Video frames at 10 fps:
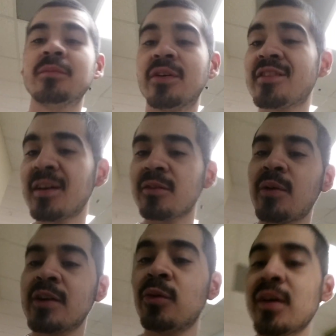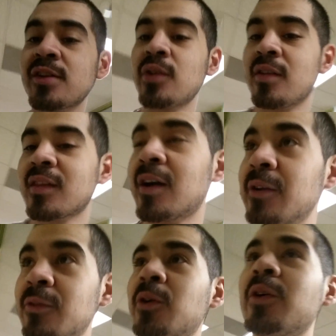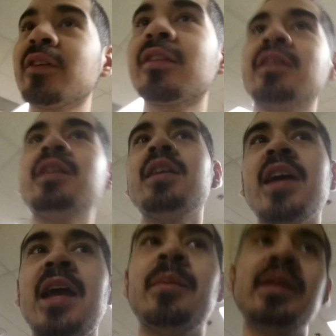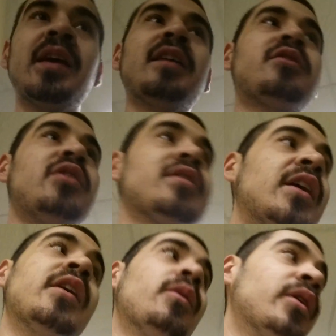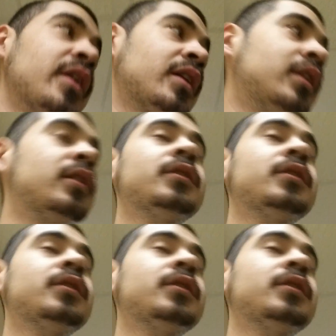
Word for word: there's times where I do get stressed out, of course. Able to get stressed out at work,